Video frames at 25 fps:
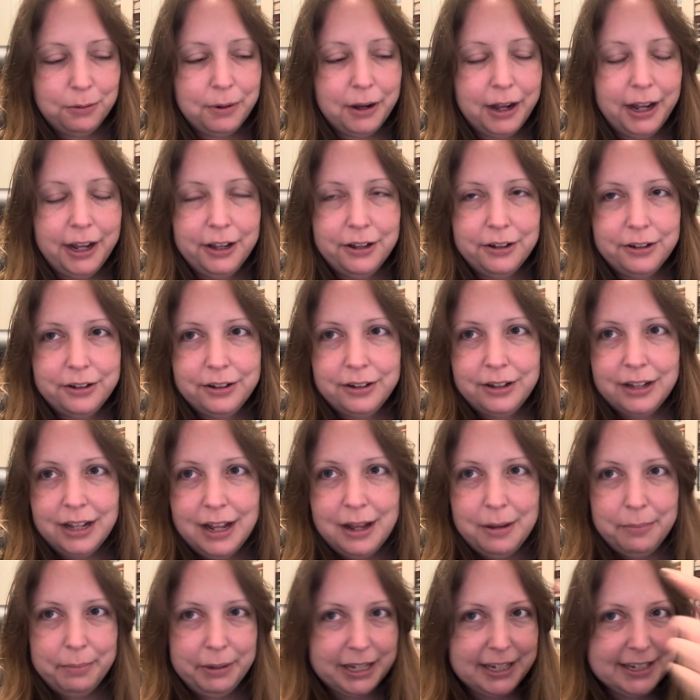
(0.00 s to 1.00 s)
while,
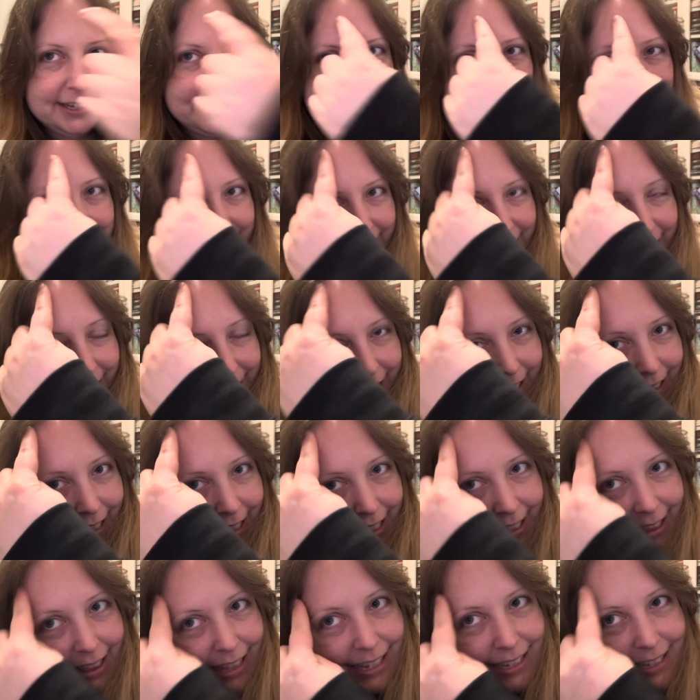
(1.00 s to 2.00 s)
because
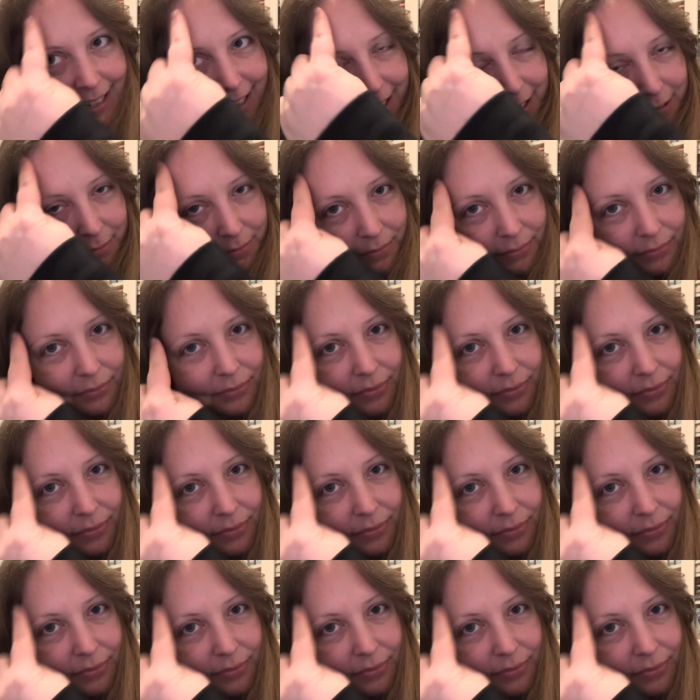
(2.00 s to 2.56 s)
there's